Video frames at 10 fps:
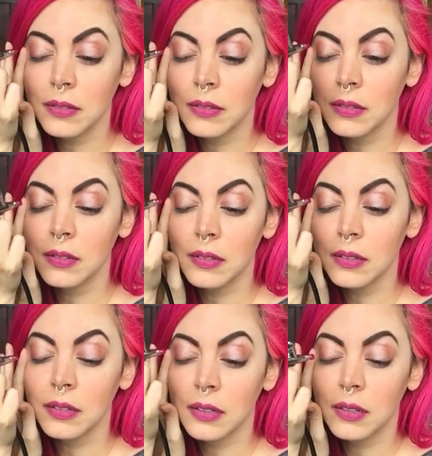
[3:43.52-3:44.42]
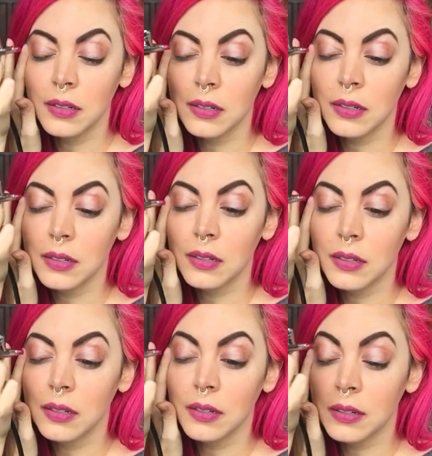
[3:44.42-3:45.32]

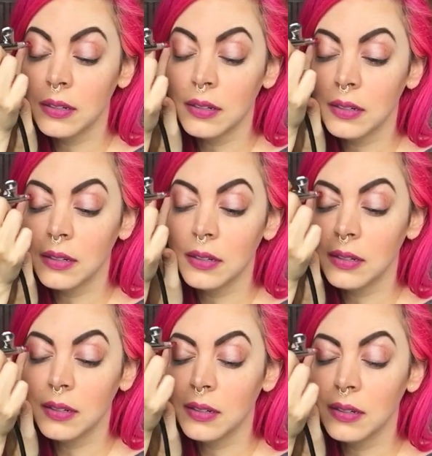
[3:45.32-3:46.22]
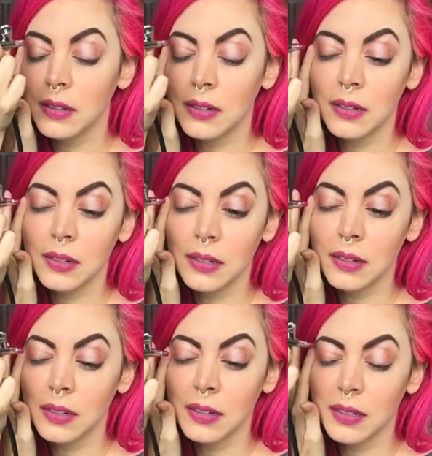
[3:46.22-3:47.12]

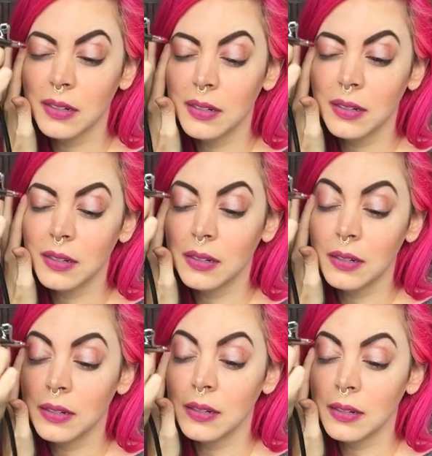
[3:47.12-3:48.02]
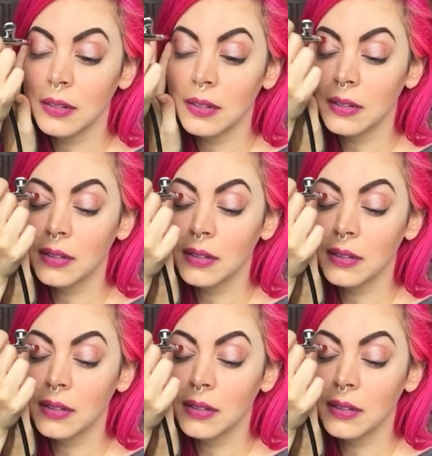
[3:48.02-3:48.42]
(no one is talking)